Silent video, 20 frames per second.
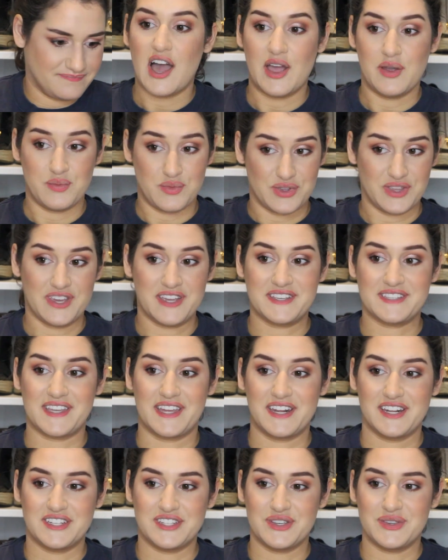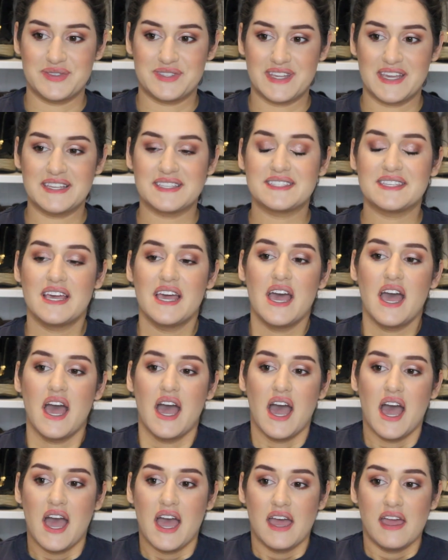I'm really excited to use this.
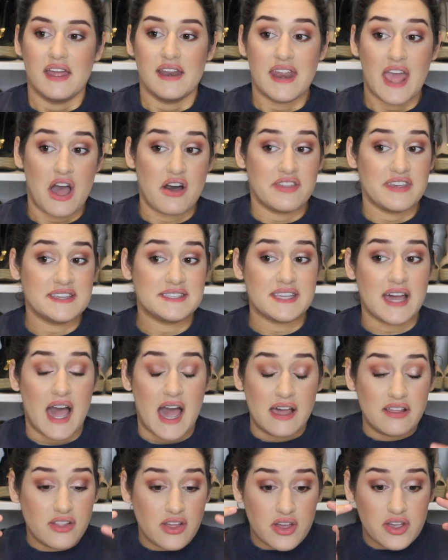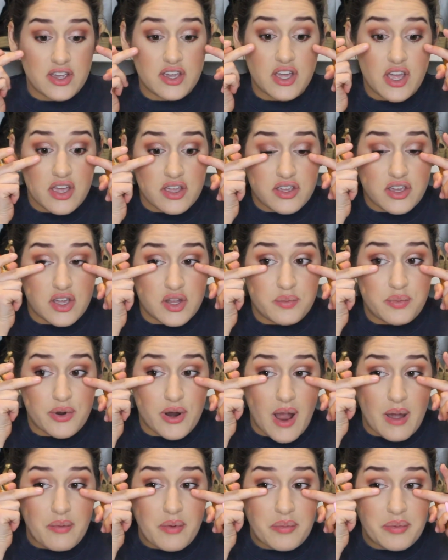Now this eye look could
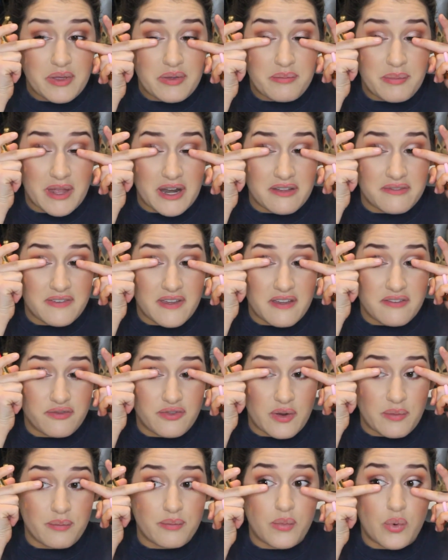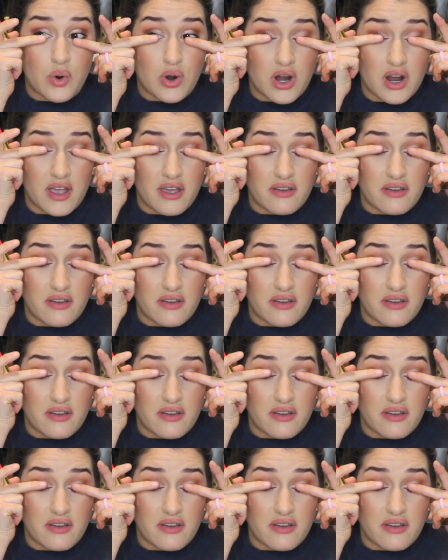probably benefit from more